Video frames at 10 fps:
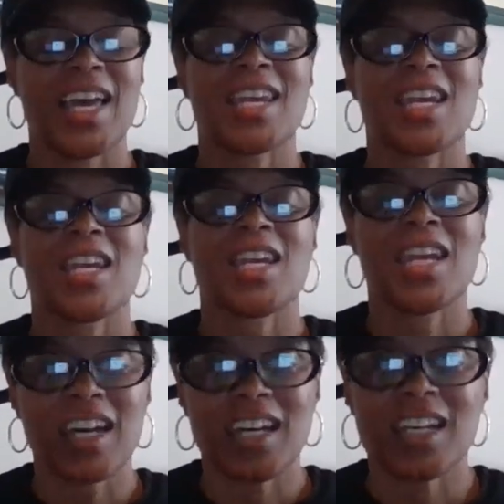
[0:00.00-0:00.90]

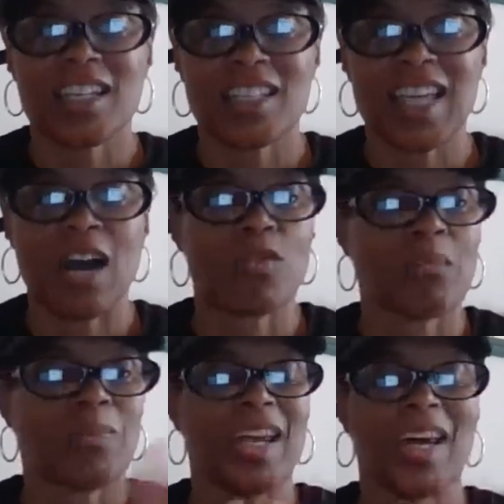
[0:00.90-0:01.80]
none of this, I would have
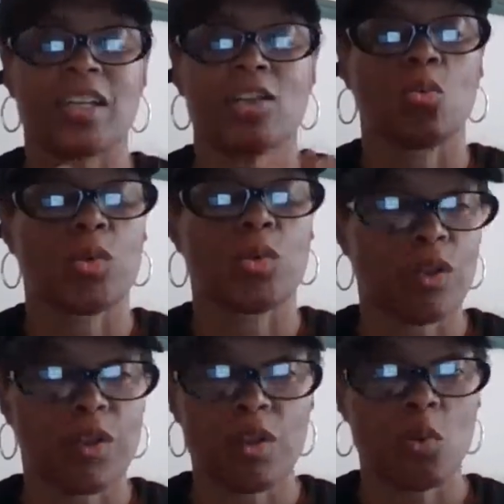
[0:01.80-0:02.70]
been out of the will
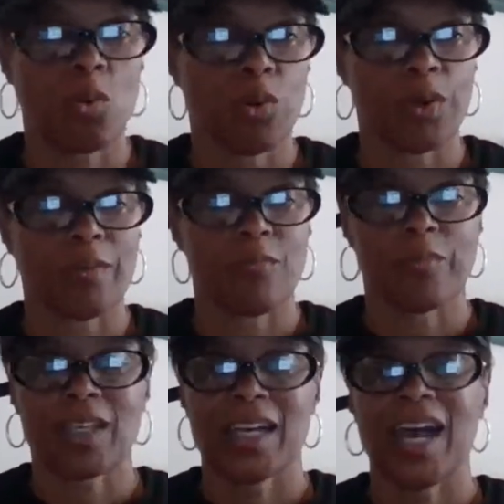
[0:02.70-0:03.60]
of the Lord.
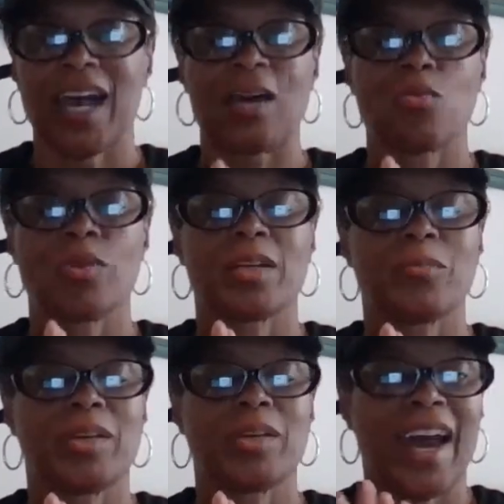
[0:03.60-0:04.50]
I would have
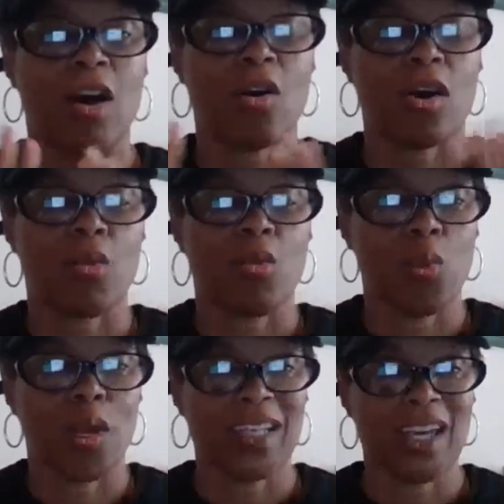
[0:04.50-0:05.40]
been out of
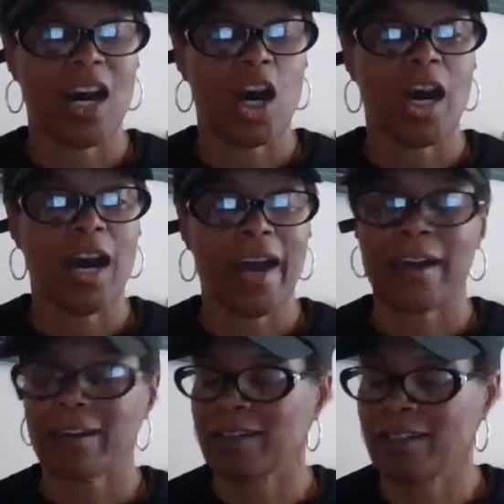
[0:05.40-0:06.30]
out
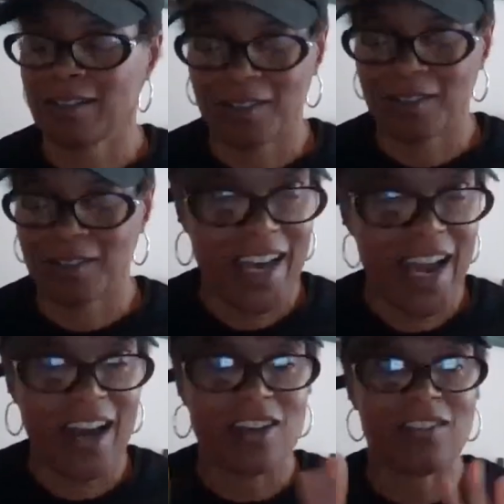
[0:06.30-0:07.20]

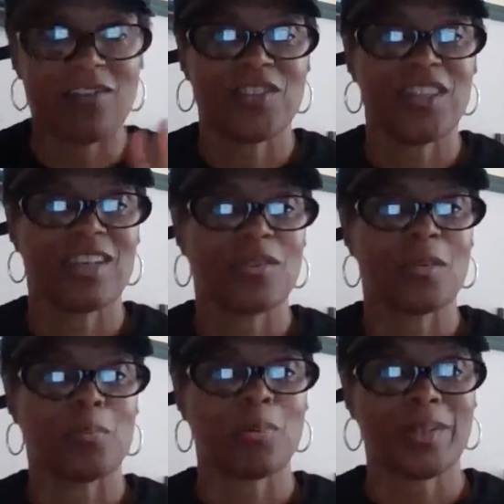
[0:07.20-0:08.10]
of the
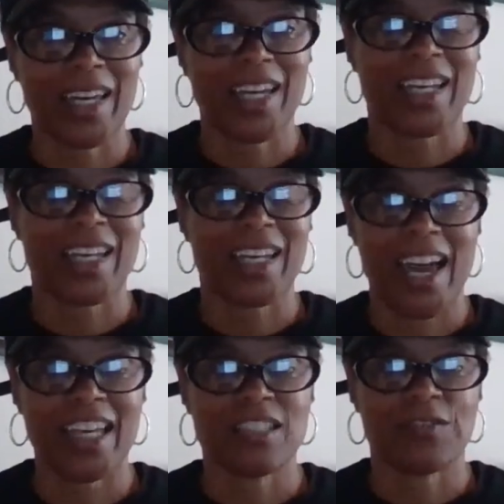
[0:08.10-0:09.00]
plan he
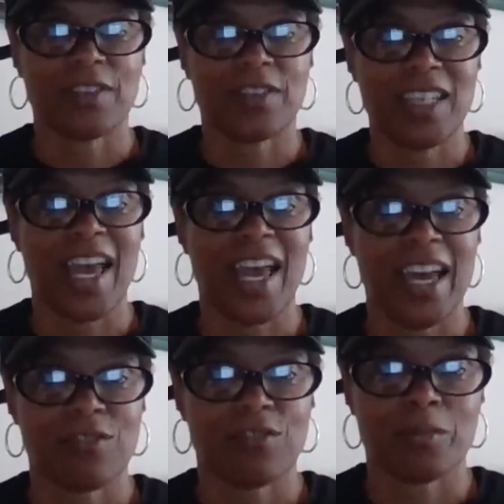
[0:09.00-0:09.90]
had
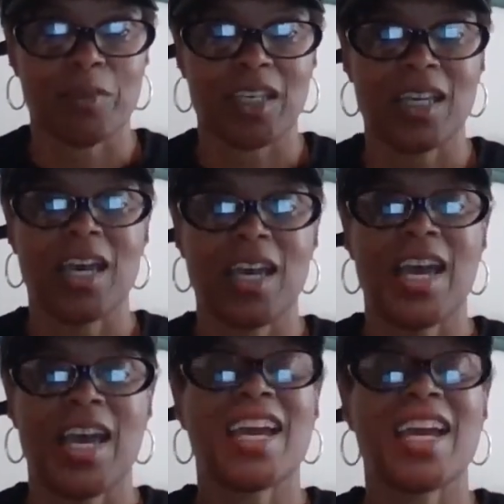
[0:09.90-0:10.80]
for me,
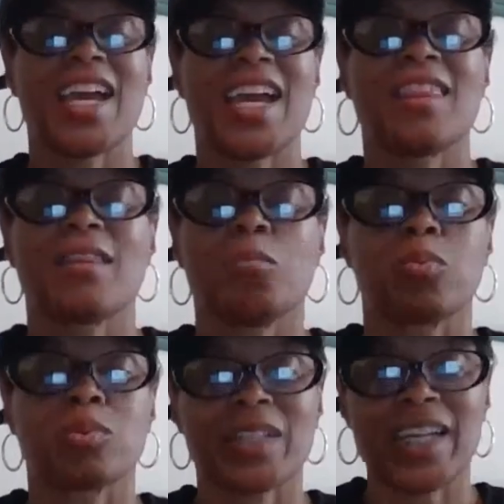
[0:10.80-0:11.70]
and the
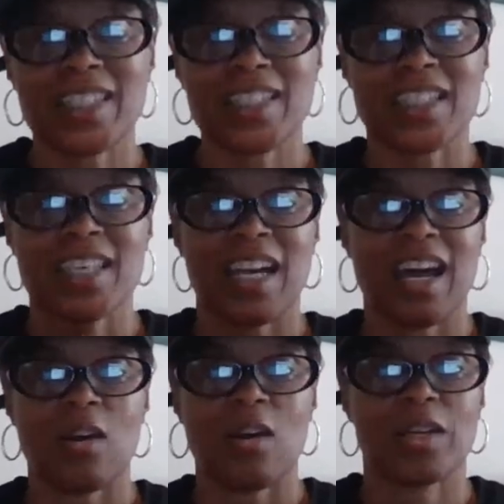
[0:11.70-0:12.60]
blessings that I
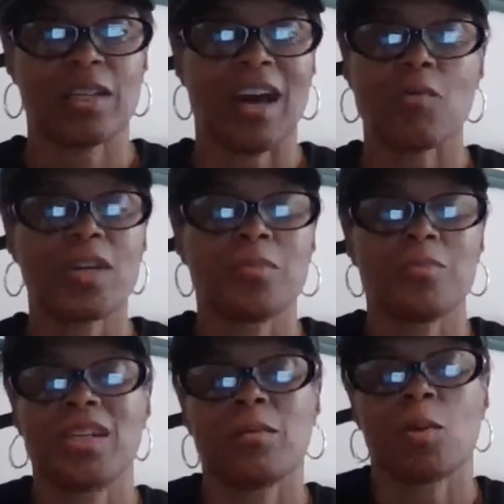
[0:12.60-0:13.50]
wouldn't have been
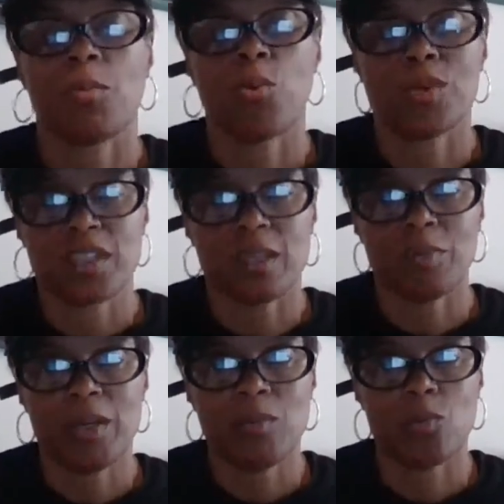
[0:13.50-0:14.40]
able to pour into the
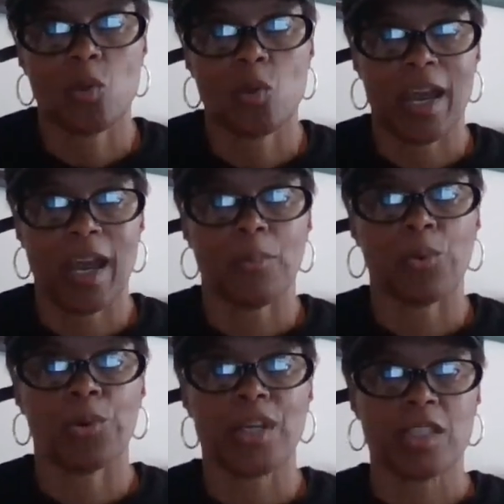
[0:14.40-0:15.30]
people the way I
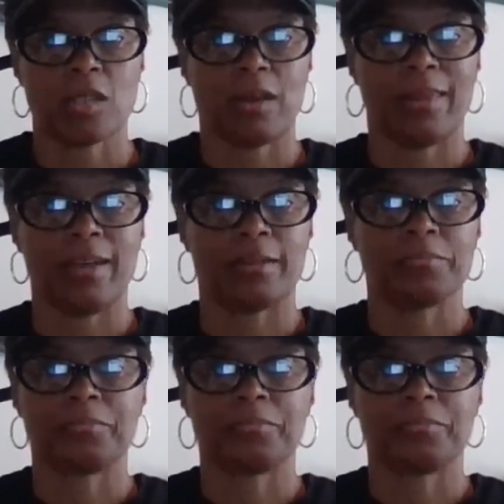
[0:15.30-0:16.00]
pour into them.